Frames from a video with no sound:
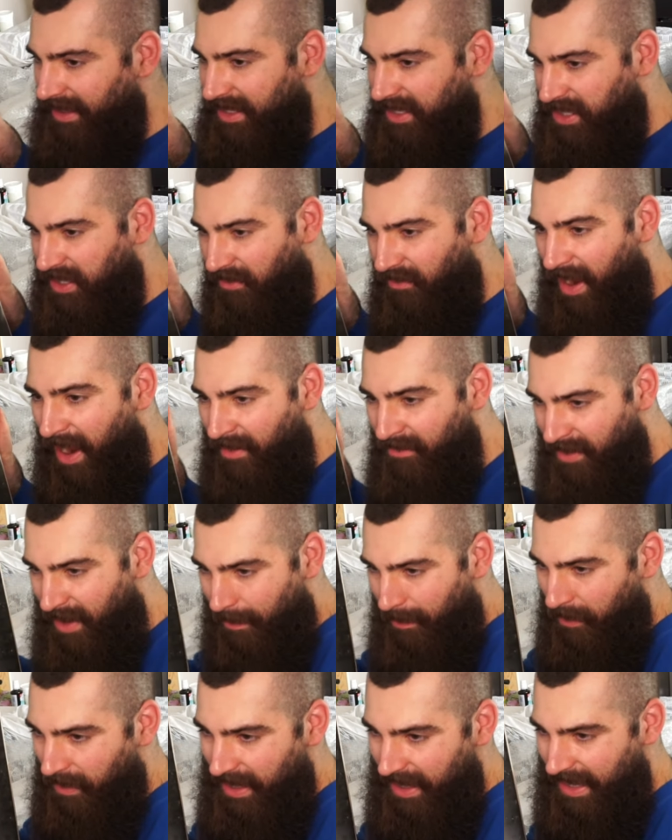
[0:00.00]
saran wrap
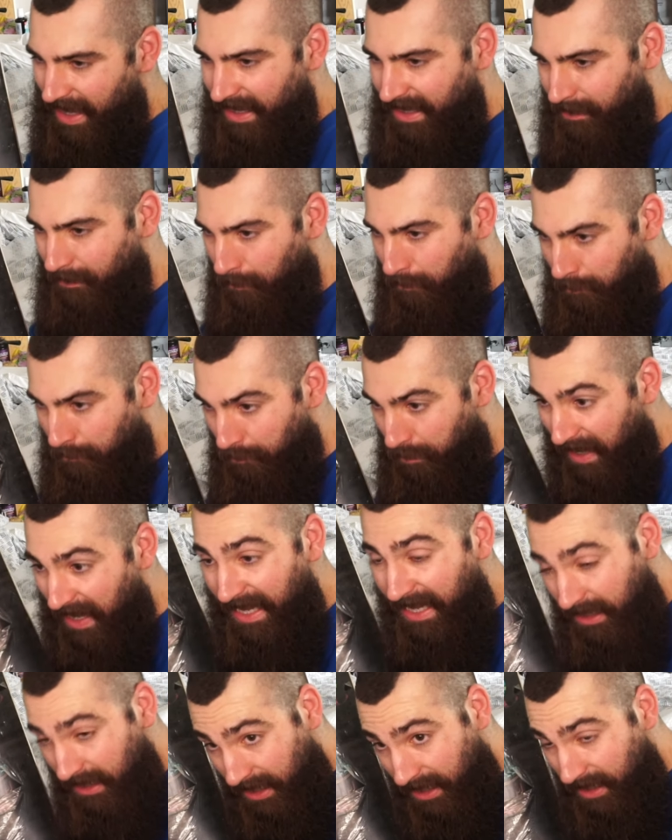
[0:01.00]
on it is
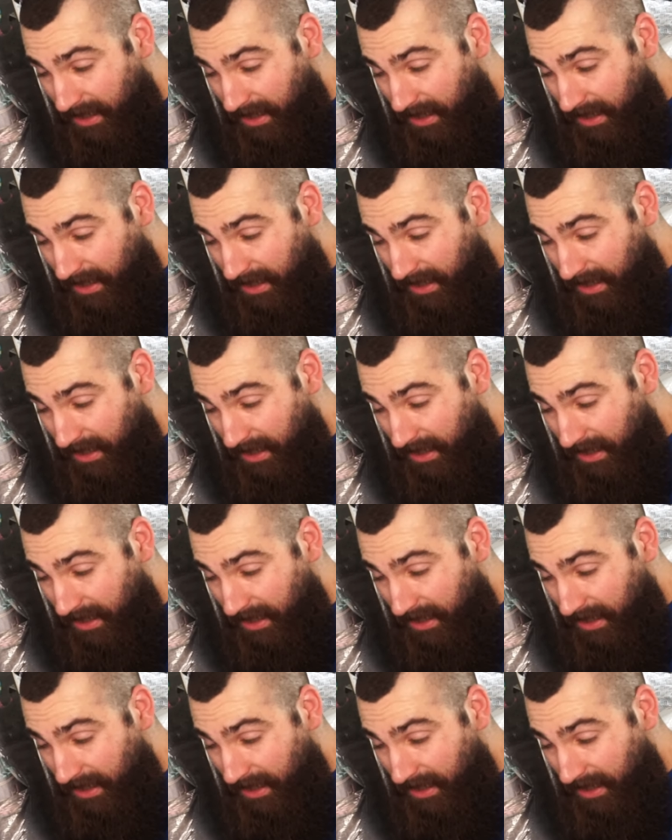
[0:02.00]
beat.